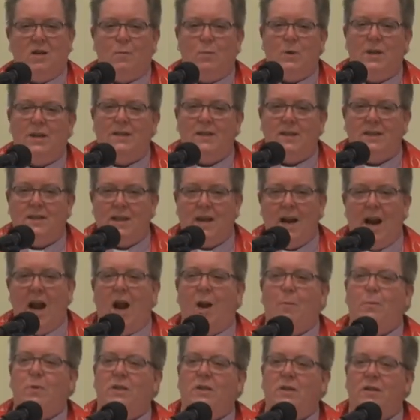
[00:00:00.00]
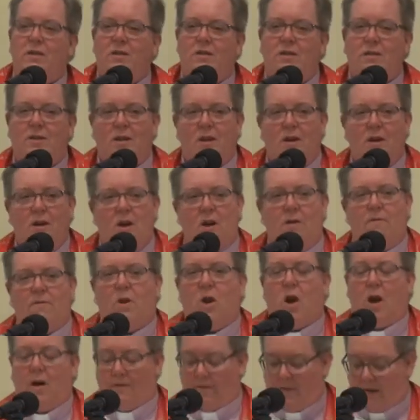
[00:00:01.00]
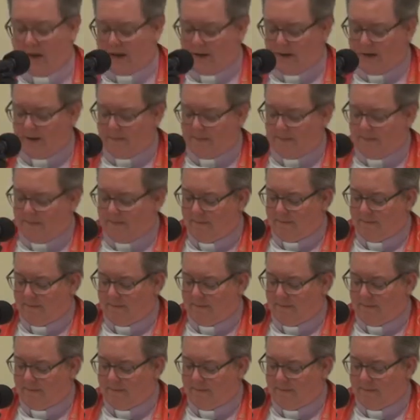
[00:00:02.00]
Peace is an absence of conflict,